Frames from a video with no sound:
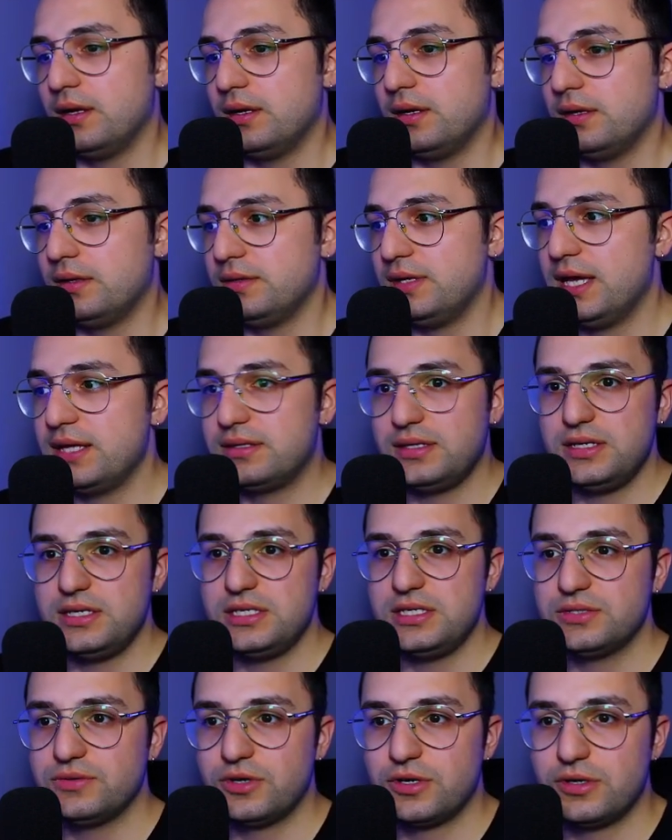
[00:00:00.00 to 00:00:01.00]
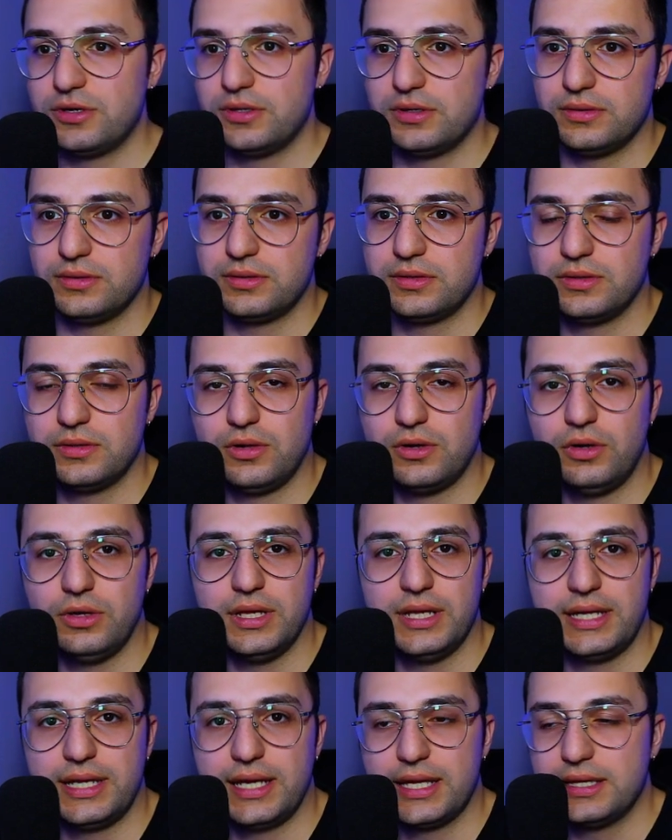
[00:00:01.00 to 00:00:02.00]
Yeah, these were all
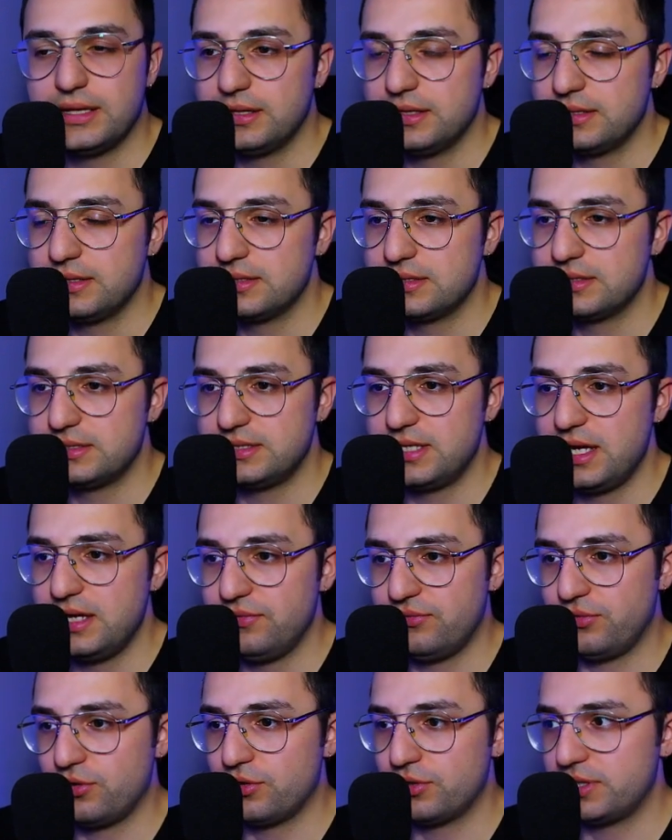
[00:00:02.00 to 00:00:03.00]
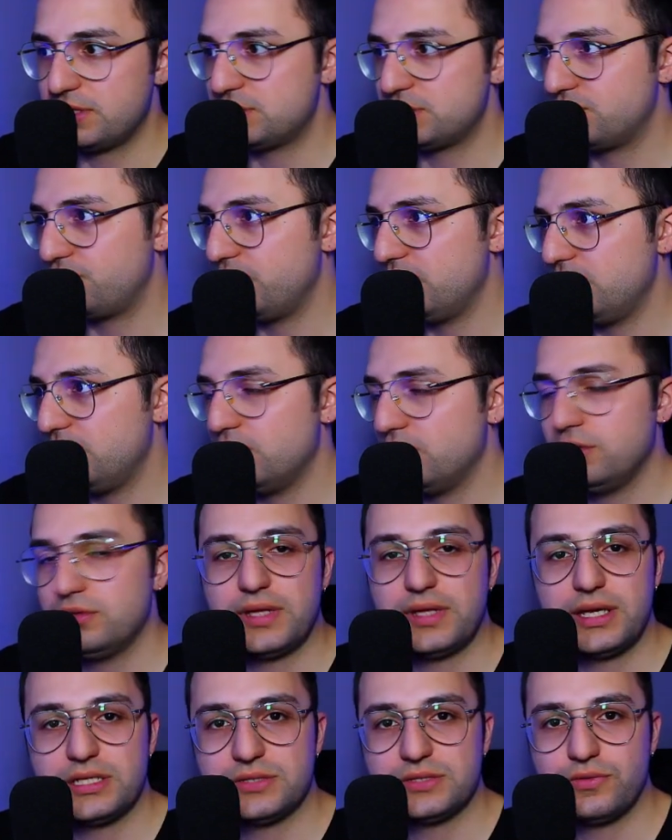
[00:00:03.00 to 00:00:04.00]
I can say for this video.
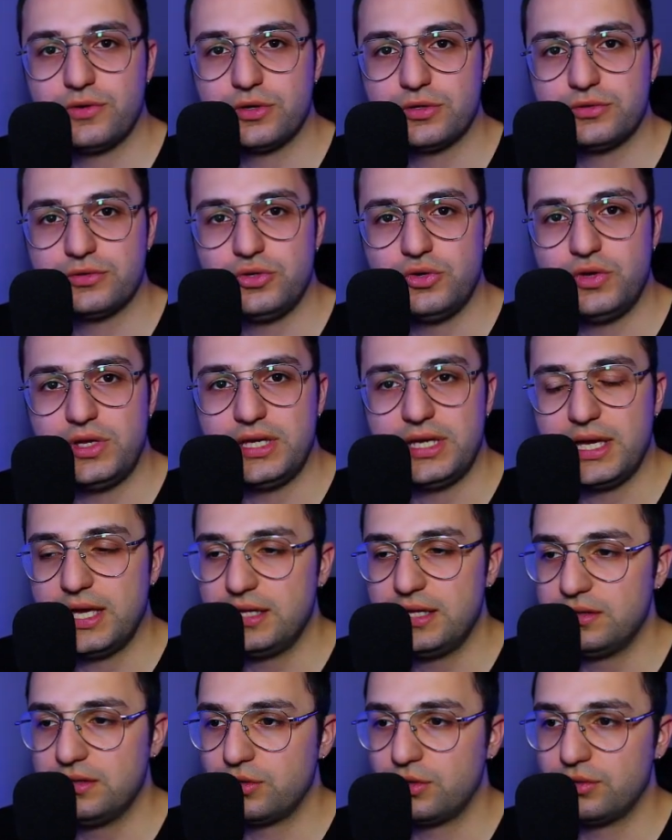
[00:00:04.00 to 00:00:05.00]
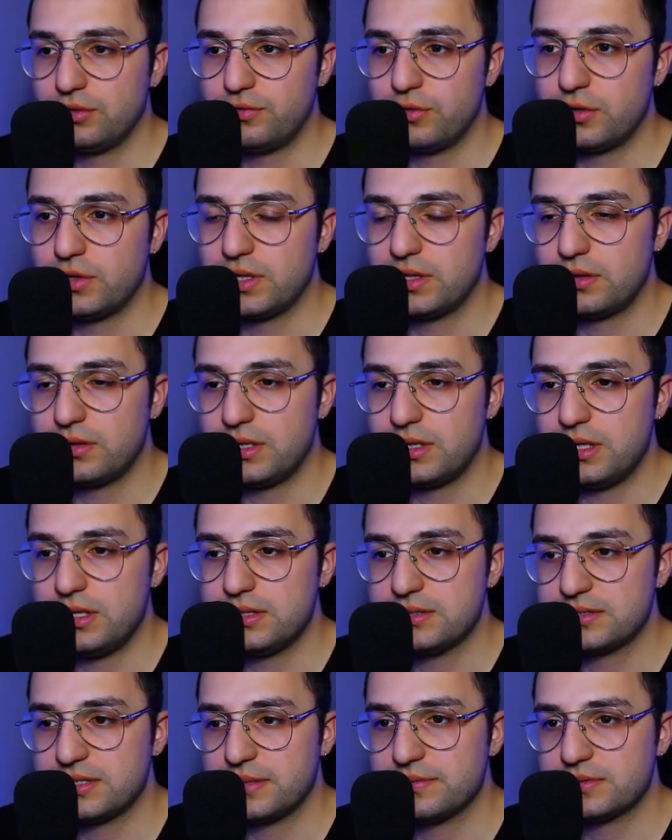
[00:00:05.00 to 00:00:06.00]
Thanks for tuning in. Don't forget to
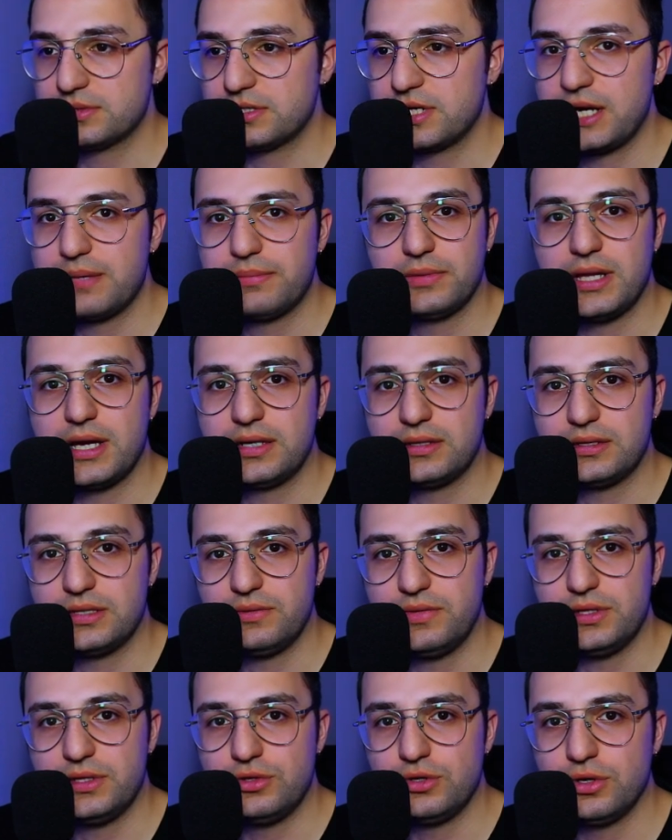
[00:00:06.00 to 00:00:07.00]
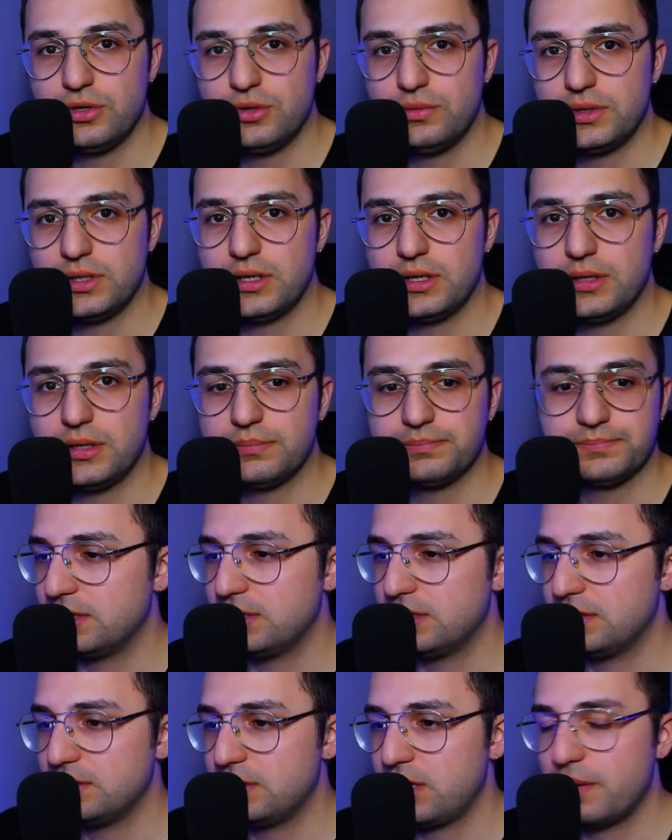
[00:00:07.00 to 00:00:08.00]
subscribe, like the video,
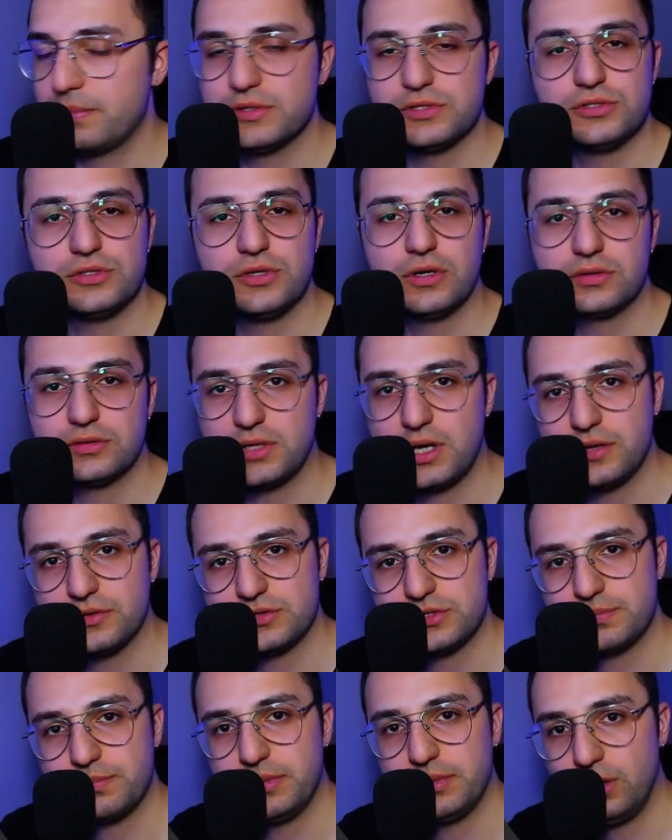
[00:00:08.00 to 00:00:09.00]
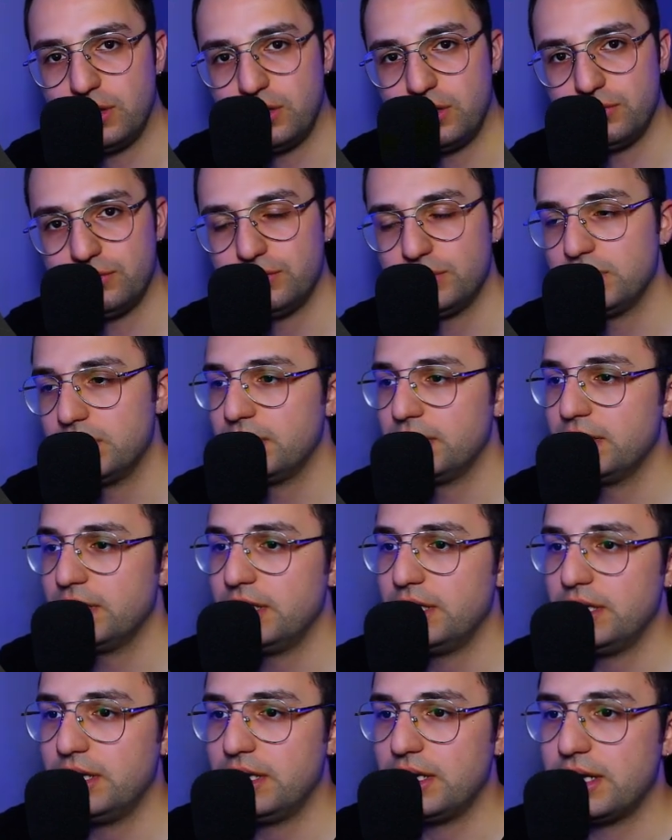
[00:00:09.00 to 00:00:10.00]
comment your thoughts below,
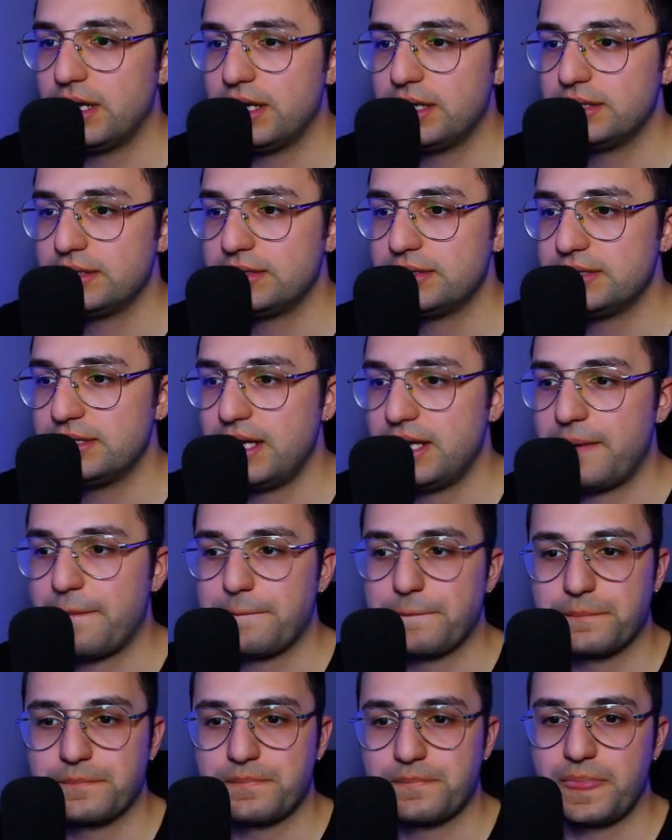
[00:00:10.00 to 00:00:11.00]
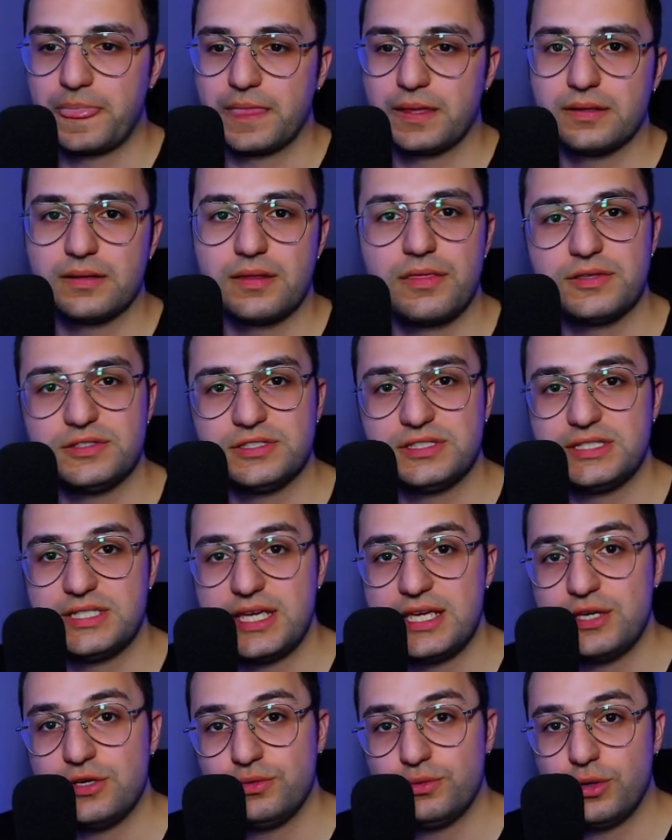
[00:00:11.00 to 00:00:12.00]
and yeah, see
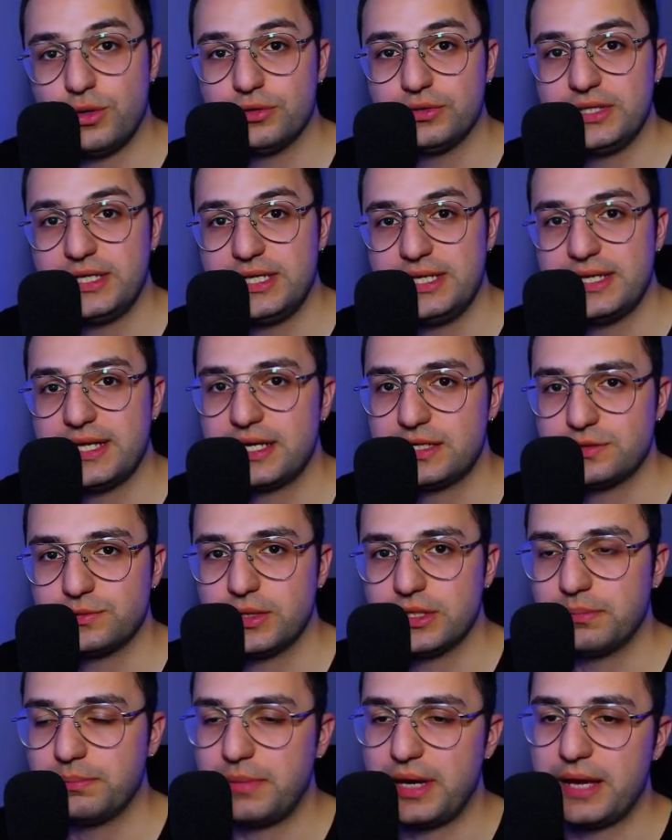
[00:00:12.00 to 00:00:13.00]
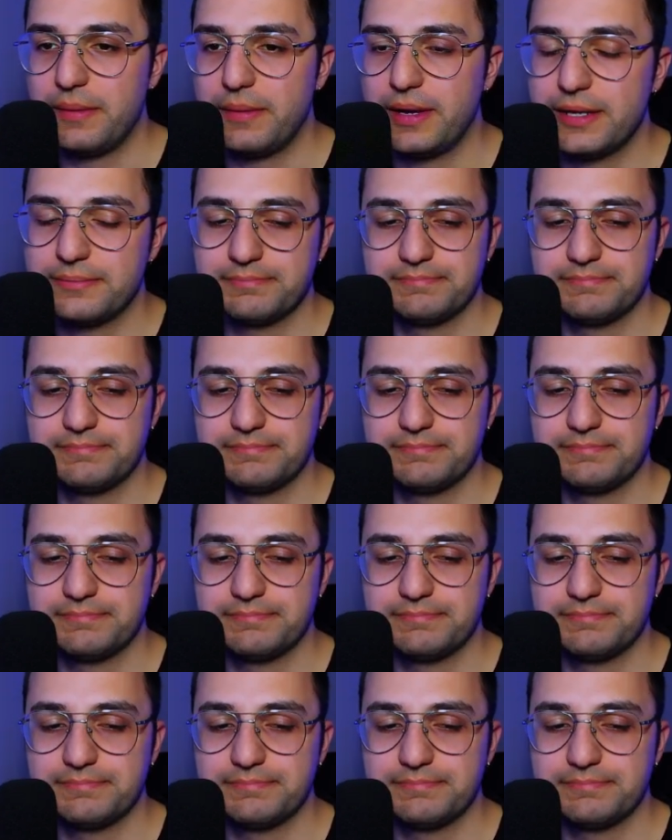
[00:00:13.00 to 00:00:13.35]
you on the next one. Bye bye.